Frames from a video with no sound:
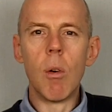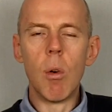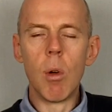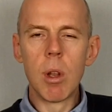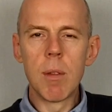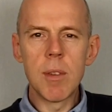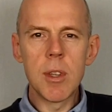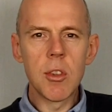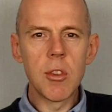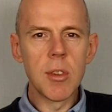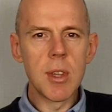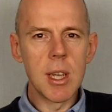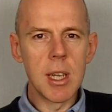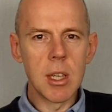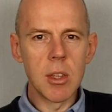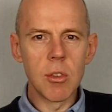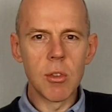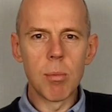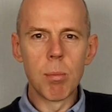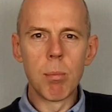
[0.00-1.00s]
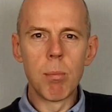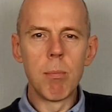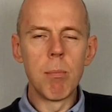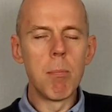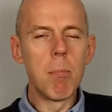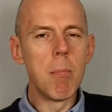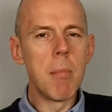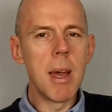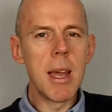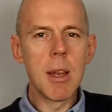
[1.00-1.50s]
All of these things
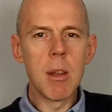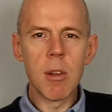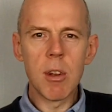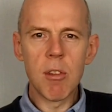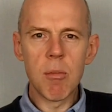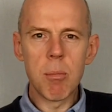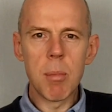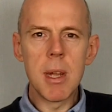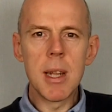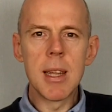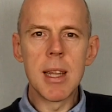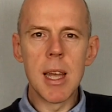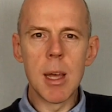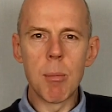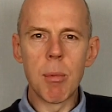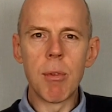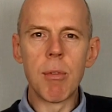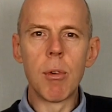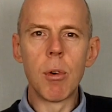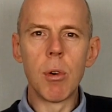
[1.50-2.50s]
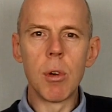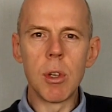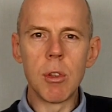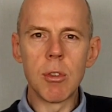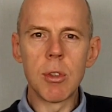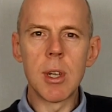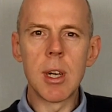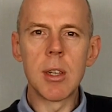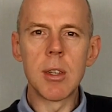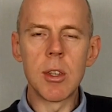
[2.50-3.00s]
may not have been there before
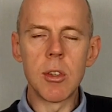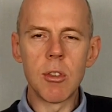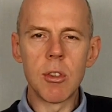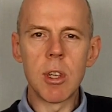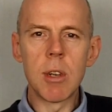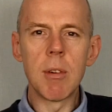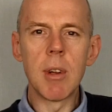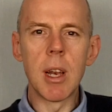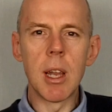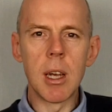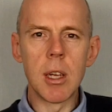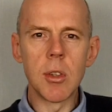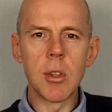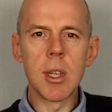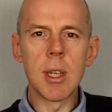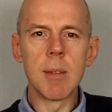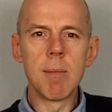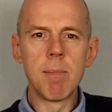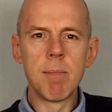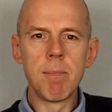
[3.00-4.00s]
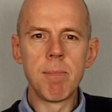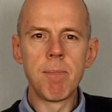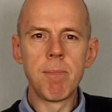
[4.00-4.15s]
you started serializing.